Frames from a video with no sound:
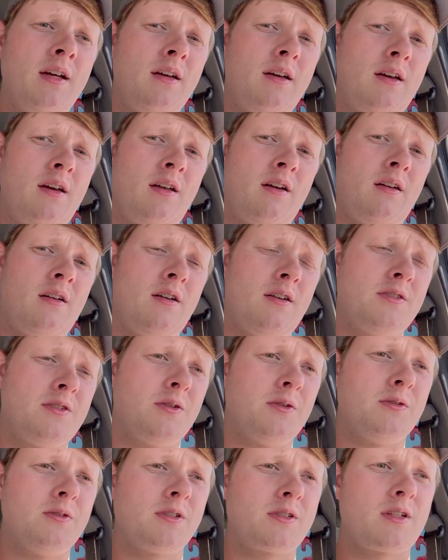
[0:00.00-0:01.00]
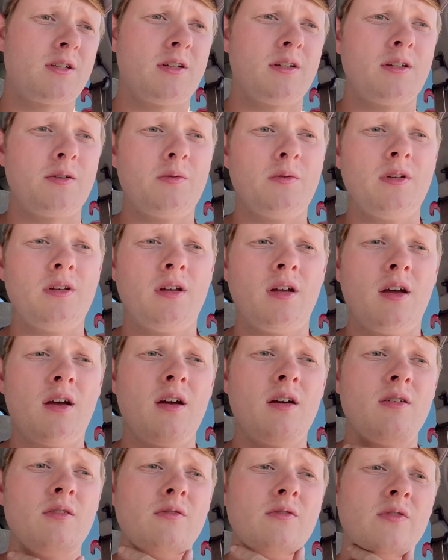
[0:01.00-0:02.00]
And it also looks like we
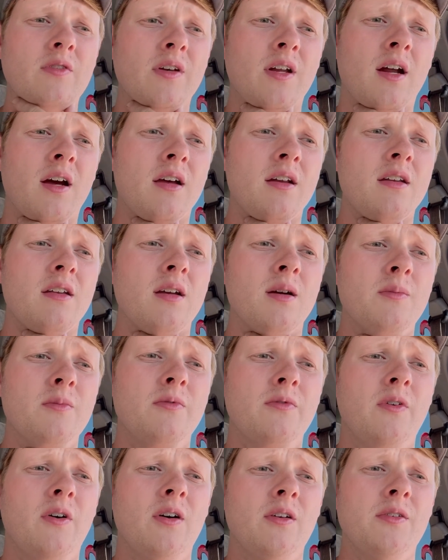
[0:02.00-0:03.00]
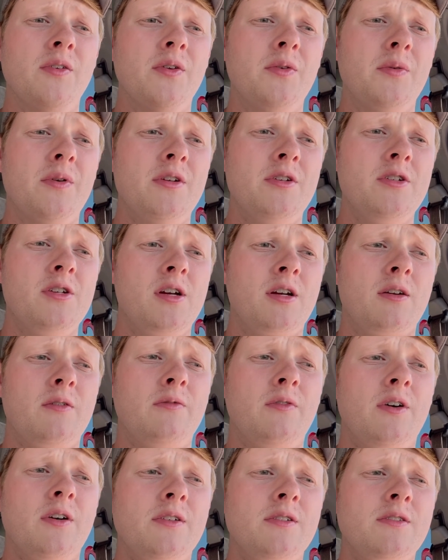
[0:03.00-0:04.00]
have an IDM fault and three injector
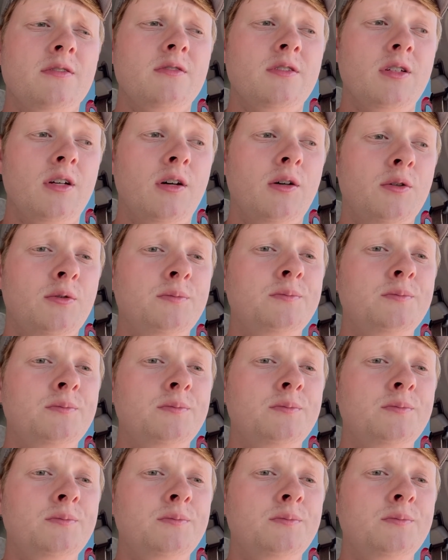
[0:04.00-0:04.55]
faults. So